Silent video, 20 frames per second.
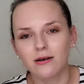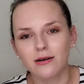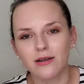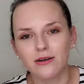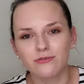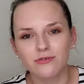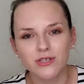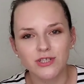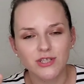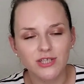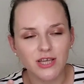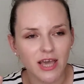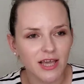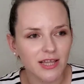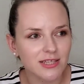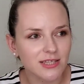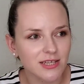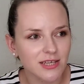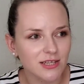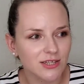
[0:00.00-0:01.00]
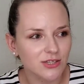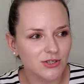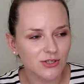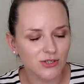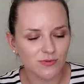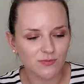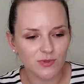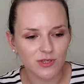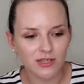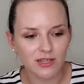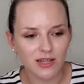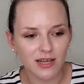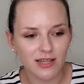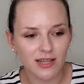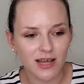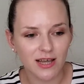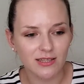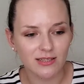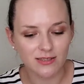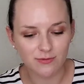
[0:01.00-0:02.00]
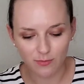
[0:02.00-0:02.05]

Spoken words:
irritated or something like that.